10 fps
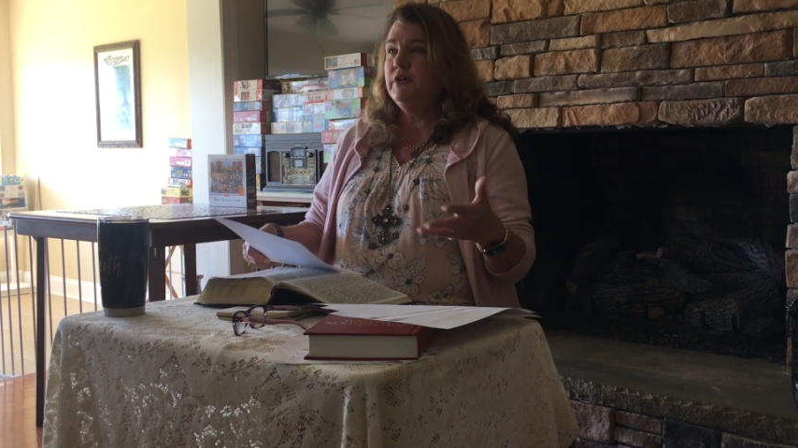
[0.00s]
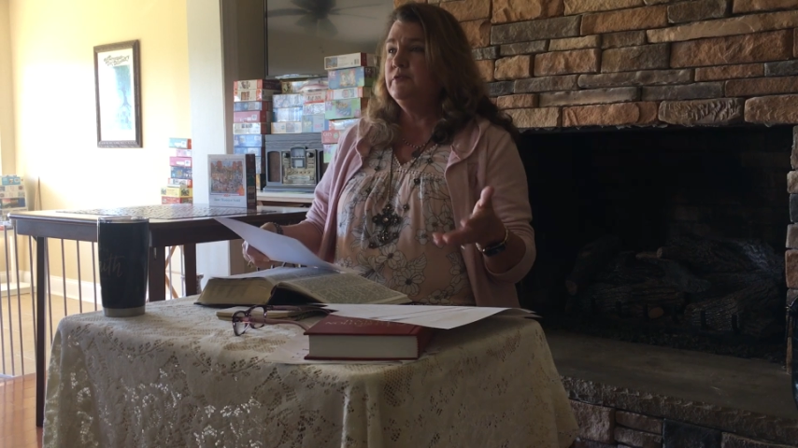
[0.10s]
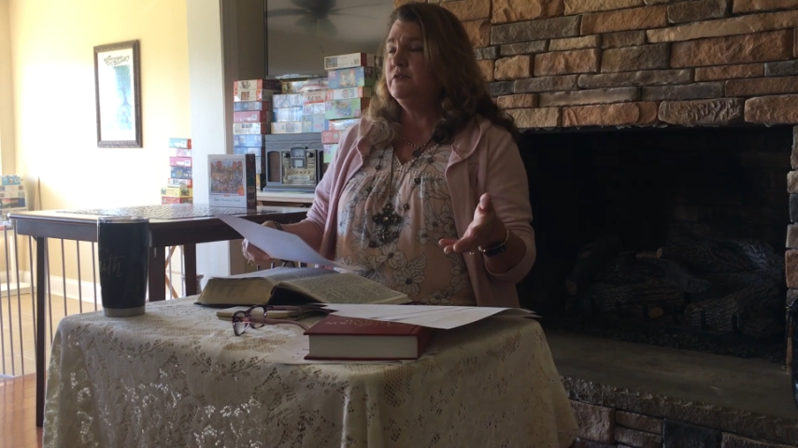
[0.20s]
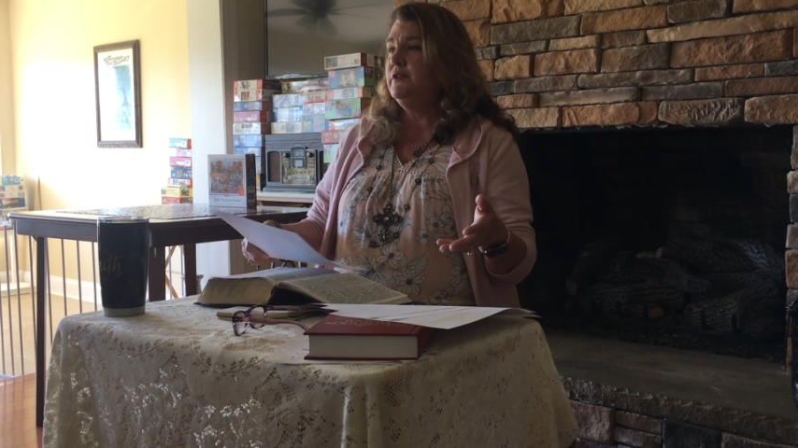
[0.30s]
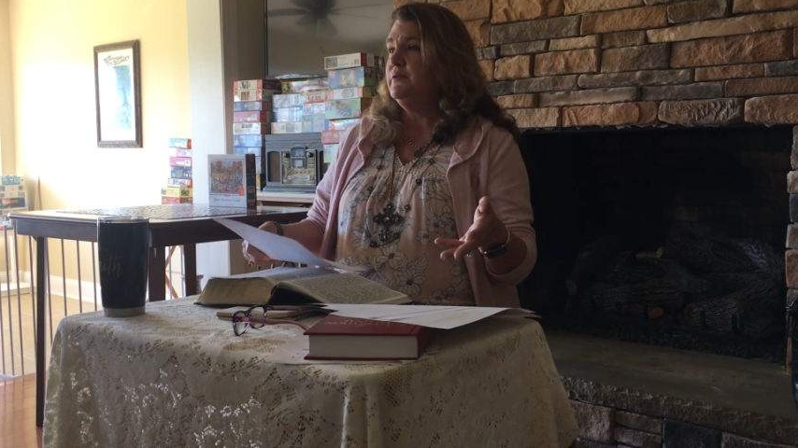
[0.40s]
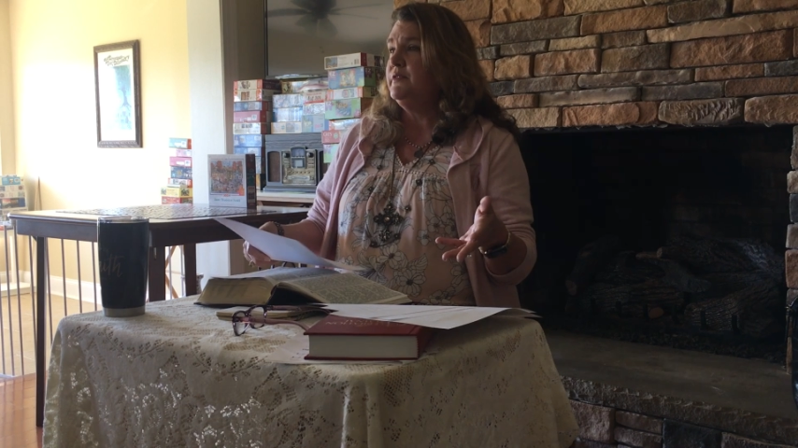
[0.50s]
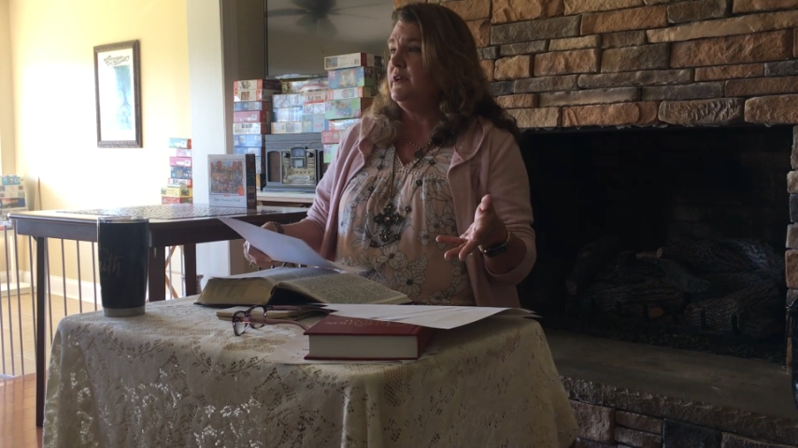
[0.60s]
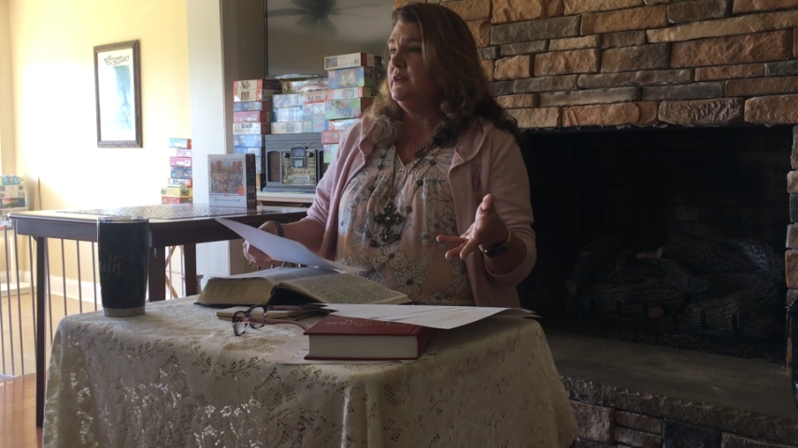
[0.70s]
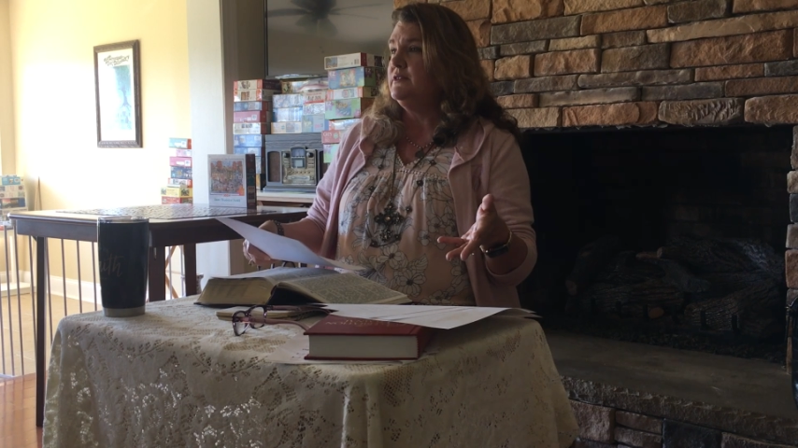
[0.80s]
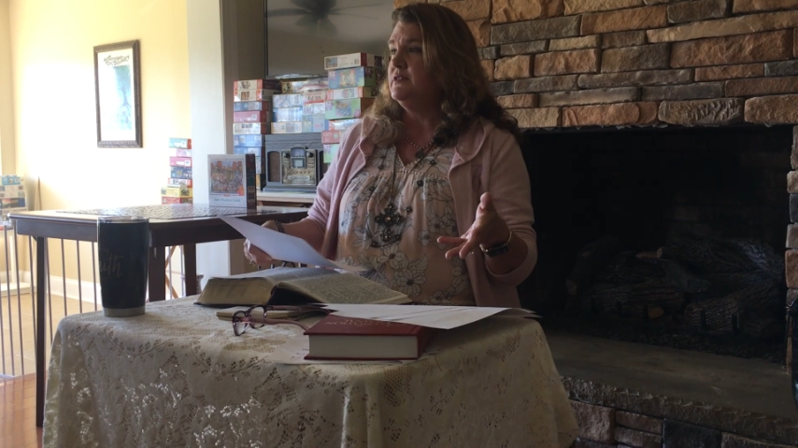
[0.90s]
Joseph don't
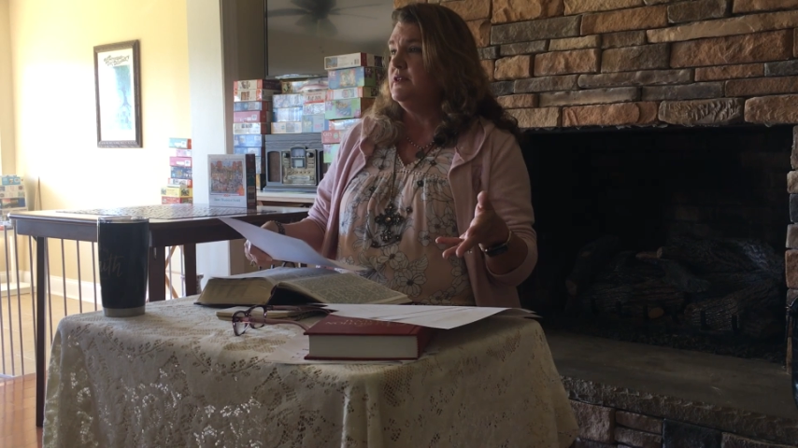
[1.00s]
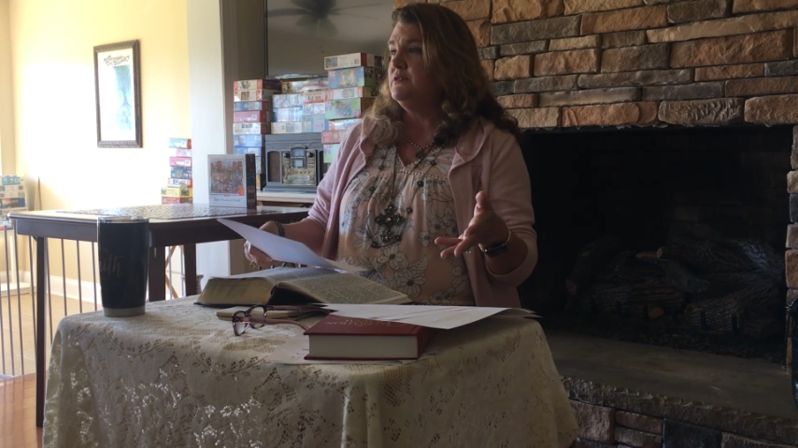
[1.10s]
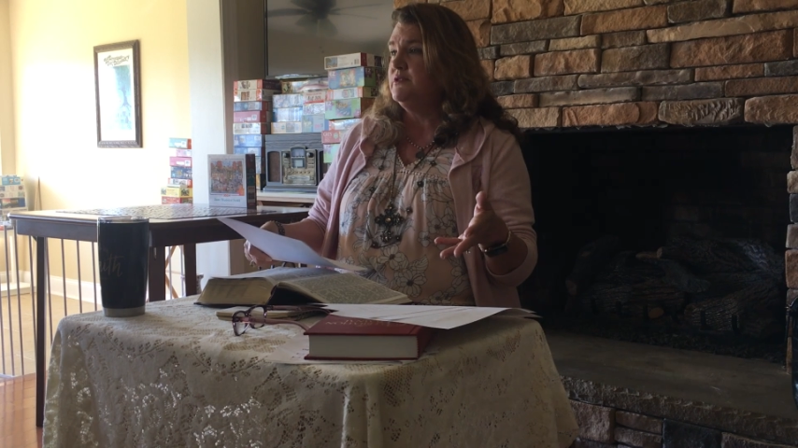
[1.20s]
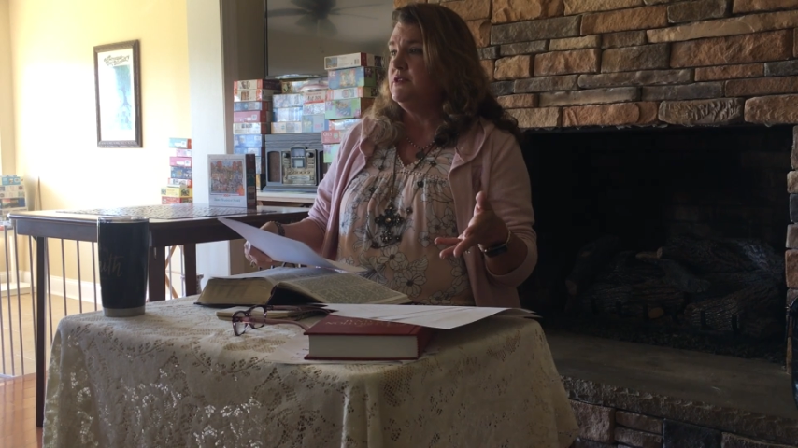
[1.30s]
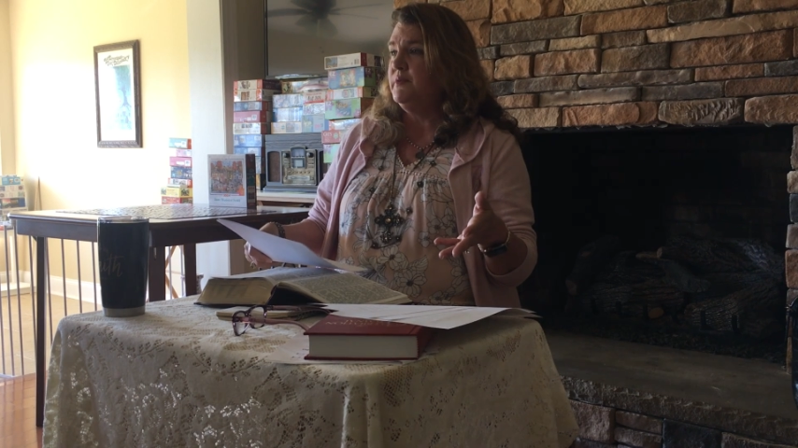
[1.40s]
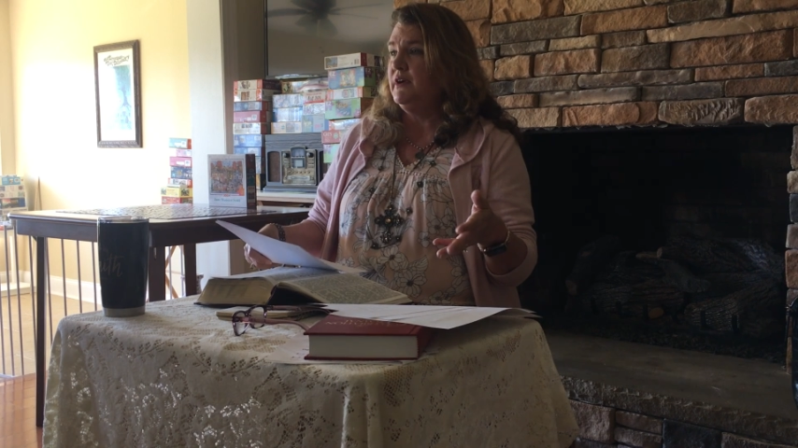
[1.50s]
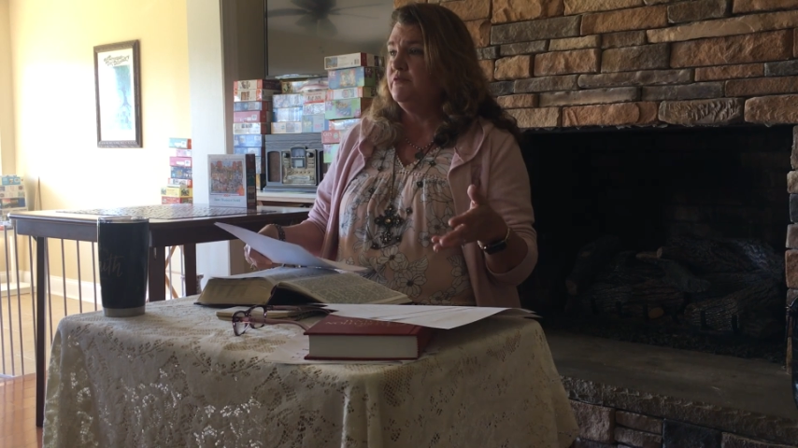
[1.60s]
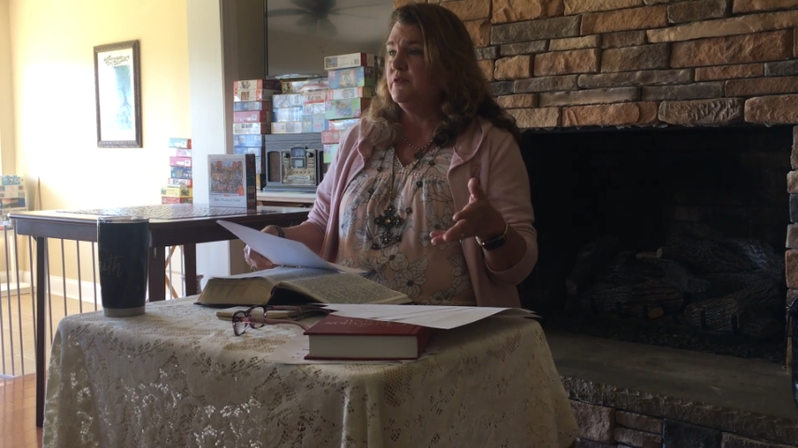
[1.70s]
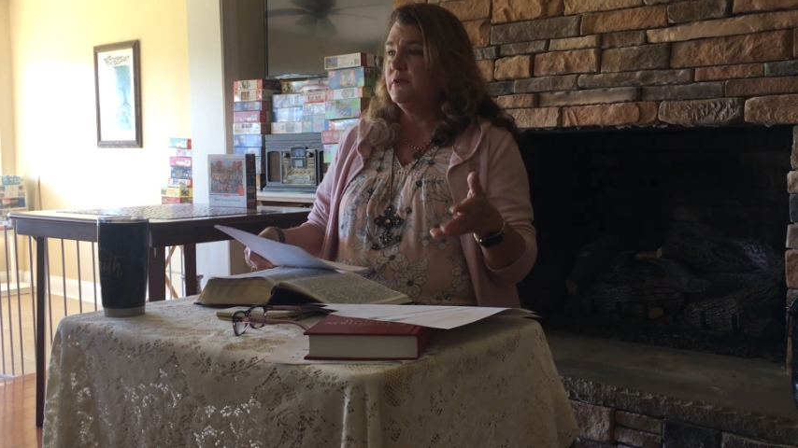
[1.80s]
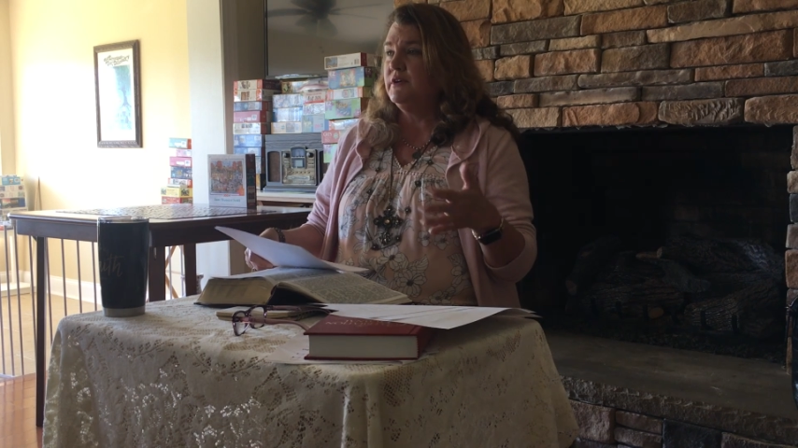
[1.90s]
think it's
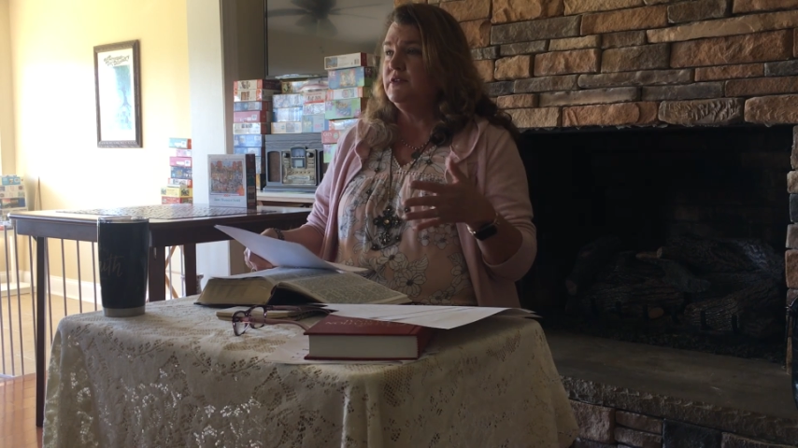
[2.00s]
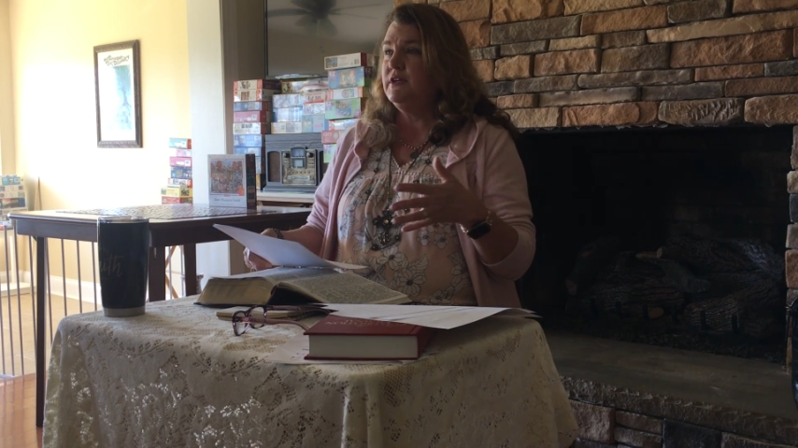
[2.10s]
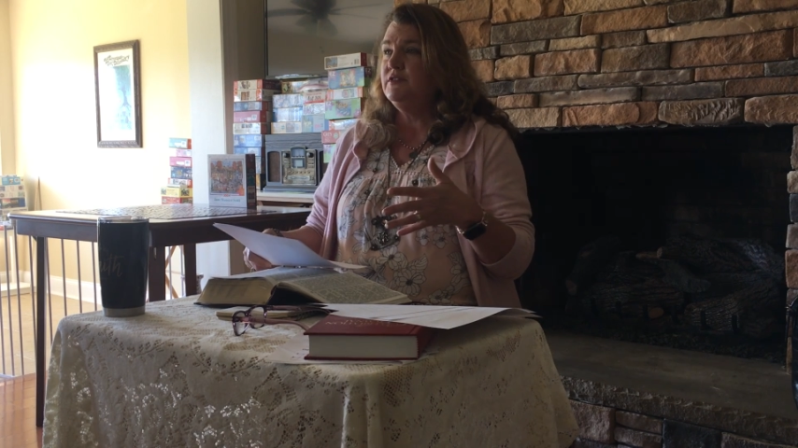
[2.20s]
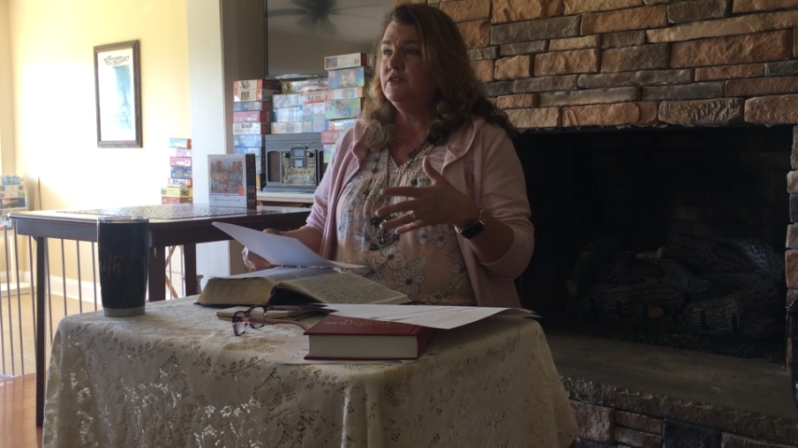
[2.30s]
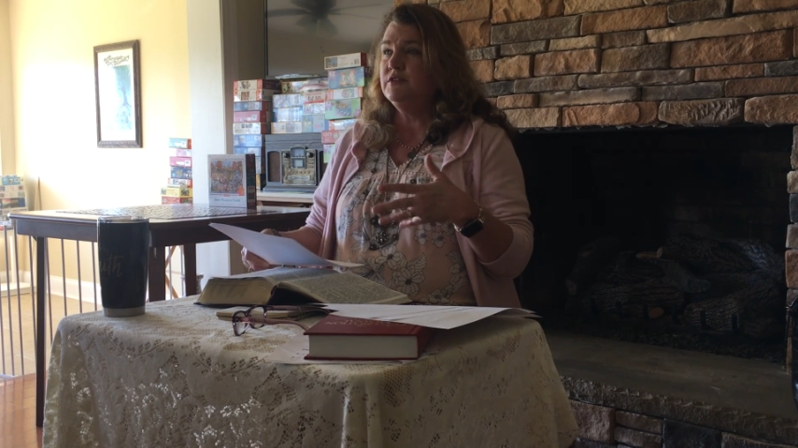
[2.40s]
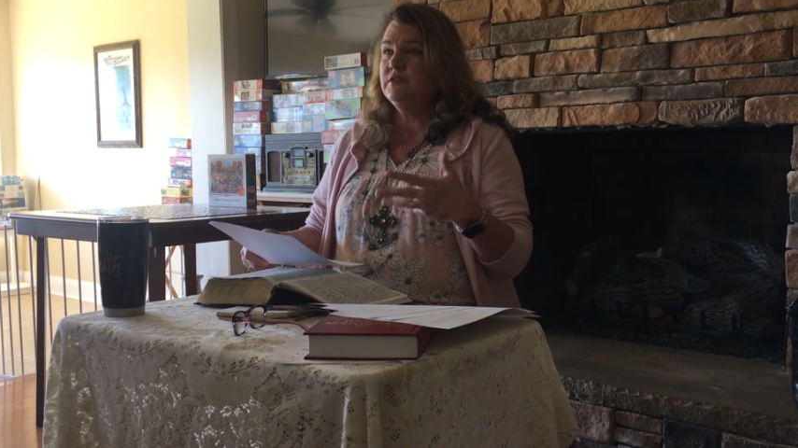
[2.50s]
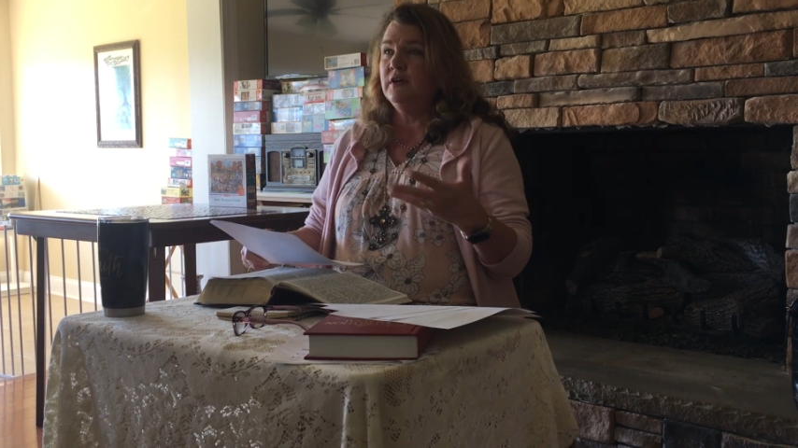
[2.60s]
disrespectful because he's just